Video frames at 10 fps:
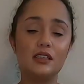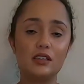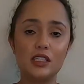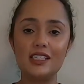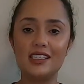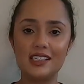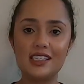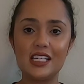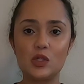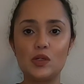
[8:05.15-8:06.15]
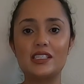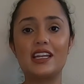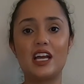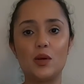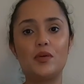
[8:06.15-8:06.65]
Consistency is what's going
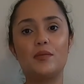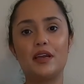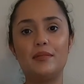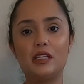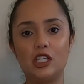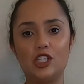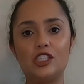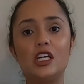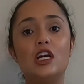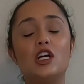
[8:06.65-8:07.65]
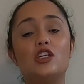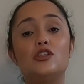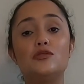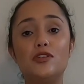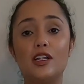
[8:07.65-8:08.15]
to help your baby learn
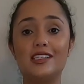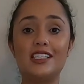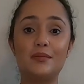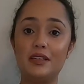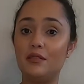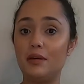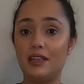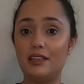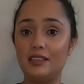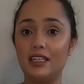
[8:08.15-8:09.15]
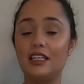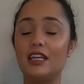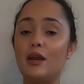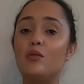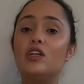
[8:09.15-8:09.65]
to fall asleep independently.
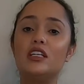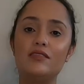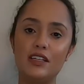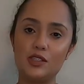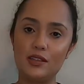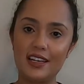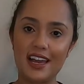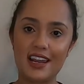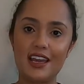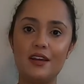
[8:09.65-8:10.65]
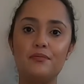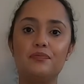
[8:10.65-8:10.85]
They will eventually get it,